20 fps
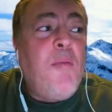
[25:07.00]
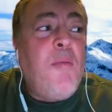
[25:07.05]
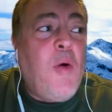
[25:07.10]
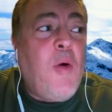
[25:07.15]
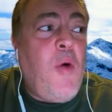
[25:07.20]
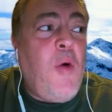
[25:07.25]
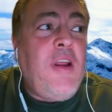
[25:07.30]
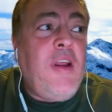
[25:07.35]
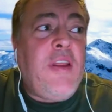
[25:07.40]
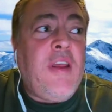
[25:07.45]

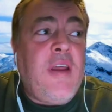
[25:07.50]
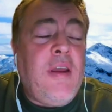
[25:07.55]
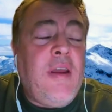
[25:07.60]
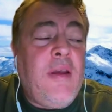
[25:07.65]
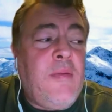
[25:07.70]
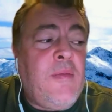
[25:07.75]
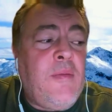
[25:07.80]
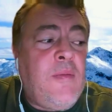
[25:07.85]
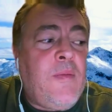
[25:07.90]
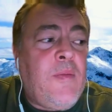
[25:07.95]
But one of
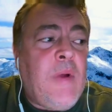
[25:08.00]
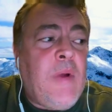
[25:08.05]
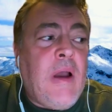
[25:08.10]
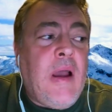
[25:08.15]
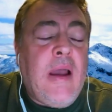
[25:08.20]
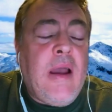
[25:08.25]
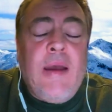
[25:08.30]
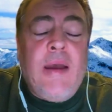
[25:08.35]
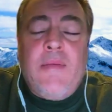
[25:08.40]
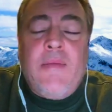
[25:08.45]
the
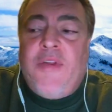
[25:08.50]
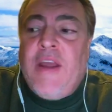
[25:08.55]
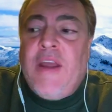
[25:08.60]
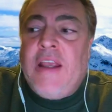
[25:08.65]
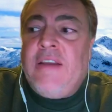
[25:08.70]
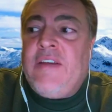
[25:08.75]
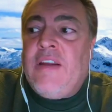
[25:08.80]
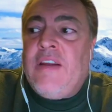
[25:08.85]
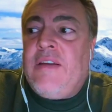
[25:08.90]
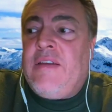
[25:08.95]

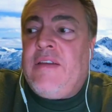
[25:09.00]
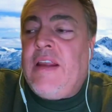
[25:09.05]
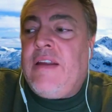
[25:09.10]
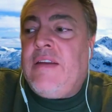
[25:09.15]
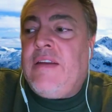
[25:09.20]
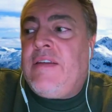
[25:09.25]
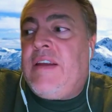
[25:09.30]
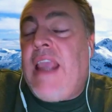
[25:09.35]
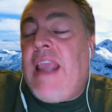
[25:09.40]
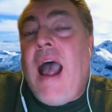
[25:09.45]
things that
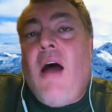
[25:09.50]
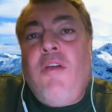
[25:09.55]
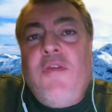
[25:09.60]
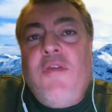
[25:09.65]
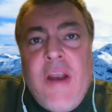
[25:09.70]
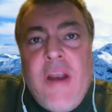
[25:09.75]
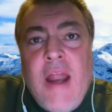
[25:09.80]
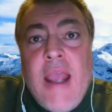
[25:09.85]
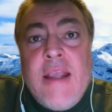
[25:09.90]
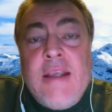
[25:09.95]
did
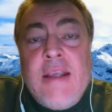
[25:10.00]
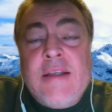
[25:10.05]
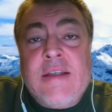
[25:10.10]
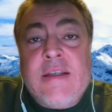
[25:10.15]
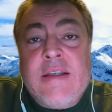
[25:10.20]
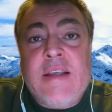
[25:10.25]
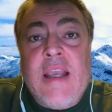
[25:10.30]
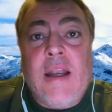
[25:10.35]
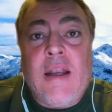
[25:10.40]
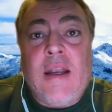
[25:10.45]
galvanise,
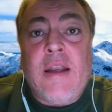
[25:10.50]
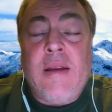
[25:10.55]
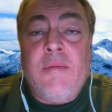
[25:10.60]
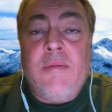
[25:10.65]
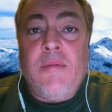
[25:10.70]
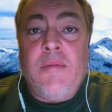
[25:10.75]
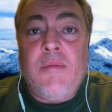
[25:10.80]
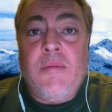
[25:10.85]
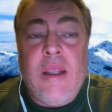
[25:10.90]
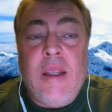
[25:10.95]
certainly
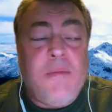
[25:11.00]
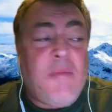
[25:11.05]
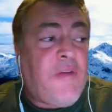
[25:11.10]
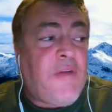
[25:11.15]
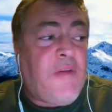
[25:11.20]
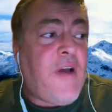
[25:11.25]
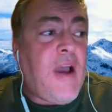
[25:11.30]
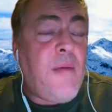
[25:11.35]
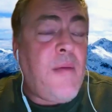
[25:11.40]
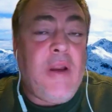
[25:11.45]
me and my
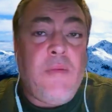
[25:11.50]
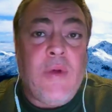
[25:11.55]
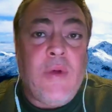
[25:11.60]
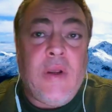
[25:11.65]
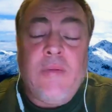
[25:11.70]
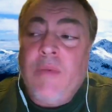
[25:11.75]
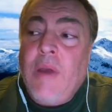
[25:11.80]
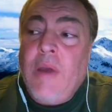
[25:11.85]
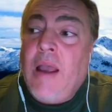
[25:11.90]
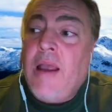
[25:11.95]

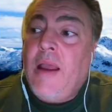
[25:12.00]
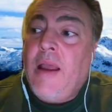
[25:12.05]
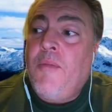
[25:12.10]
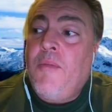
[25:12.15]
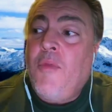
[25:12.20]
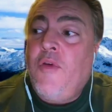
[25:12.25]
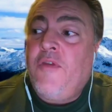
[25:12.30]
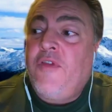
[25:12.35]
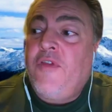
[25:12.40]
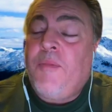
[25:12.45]
family, I
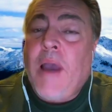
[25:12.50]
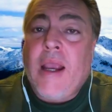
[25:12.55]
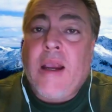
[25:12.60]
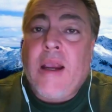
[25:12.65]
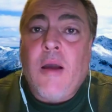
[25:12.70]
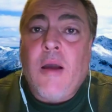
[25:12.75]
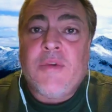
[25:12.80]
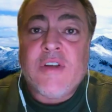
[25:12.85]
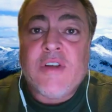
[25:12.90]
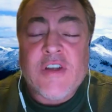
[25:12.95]
moved
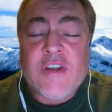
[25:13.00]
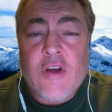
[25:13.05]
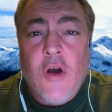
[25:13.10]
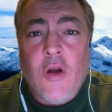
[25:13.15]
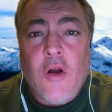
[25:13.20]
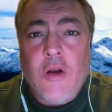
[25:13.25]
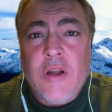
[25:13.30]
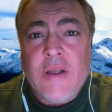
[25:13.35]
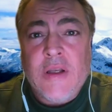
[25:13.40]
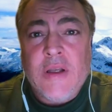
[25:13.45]
back up to
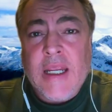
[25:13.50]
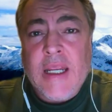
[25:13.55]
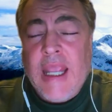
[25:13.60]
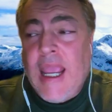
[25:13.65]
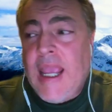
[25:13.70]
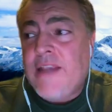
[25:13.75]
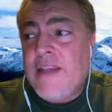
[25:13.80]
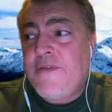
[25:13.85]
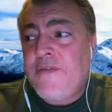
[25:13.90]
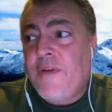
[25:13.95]
Scotland, I
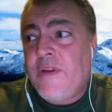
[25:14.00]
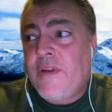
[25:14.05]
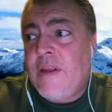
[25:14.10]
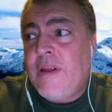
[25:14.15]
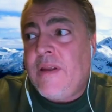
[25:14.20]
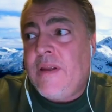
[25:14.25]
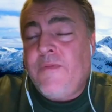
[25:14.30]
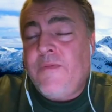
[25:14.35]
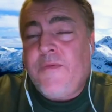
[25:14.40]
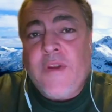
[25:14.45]
guess, for
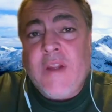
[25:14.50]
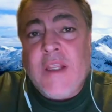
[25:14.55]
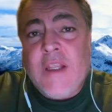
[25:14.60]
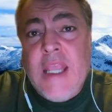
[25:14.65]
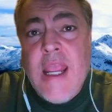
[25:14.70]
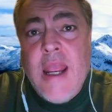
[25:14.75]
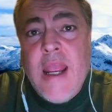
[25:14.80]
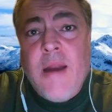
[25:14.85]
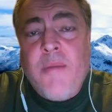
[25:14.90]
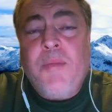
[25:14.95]
the
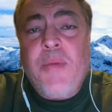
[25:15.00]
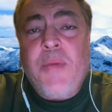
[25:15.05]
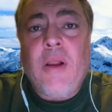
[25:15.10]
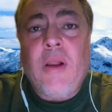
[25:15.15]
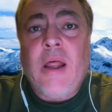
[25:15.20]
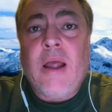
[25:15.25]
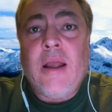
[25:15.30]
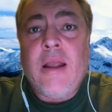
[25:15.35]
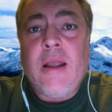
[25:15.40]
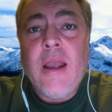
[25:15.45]
year,
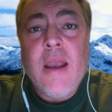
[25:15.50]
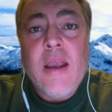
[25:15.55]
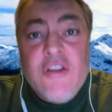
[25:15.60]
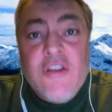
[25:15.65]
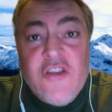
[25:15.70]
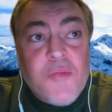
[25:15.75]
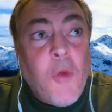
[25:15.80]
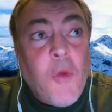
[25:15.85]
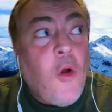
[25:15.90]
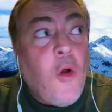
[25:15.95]
built a
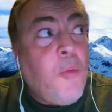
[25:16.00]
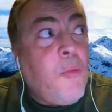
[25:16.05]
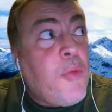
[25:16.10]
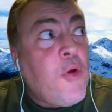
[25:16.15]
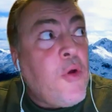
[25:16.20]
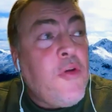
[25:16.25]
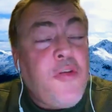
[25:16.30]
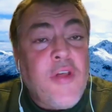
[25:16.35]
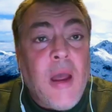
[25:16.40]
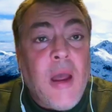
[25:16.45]
small
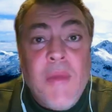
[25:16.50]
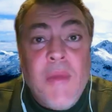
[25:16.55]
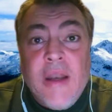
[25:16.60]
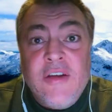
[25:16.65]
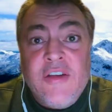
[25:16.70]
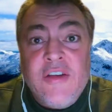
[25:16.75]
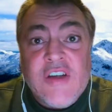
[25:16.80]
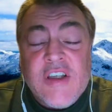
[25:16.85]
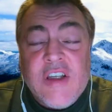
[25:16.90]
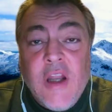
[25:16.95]
booth that I'm
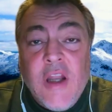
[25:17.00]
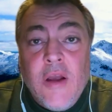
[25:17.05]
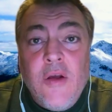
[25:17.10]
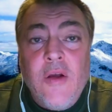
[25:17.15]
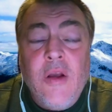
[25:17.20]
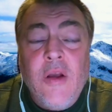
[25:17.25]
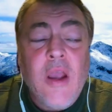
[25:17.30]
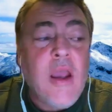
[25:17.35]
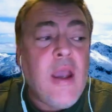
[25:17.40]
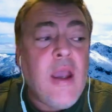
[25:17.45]
in just
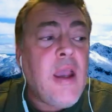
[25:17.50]
now.